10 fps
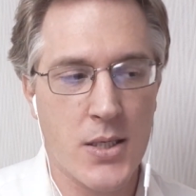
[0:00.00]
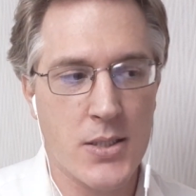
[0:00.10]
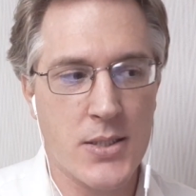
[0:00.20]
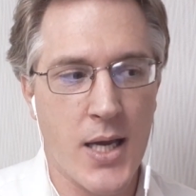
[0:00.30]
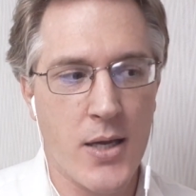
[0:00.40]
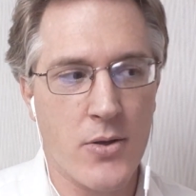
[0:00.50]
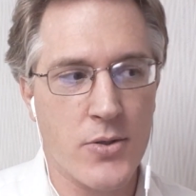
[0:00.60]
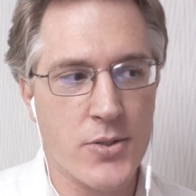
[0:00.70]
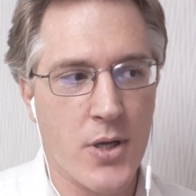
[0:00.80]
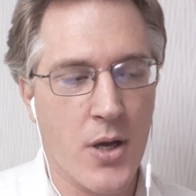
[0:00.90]

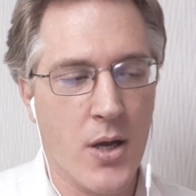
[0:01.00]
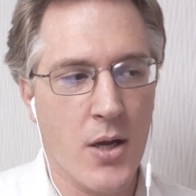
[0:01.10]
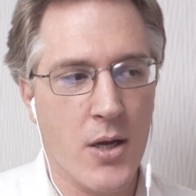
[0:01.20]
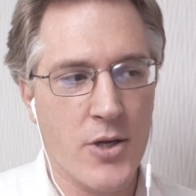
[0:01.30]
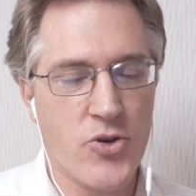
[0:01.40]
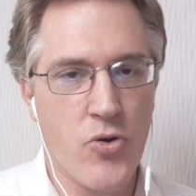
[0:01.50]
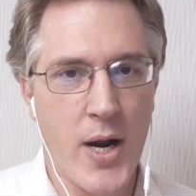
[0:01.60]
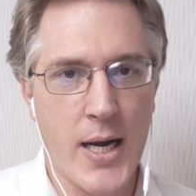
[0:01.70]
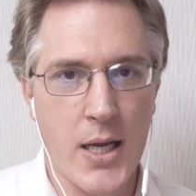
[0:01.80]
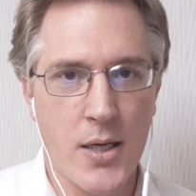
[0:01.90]
sales
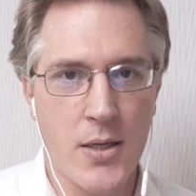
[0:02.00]
training.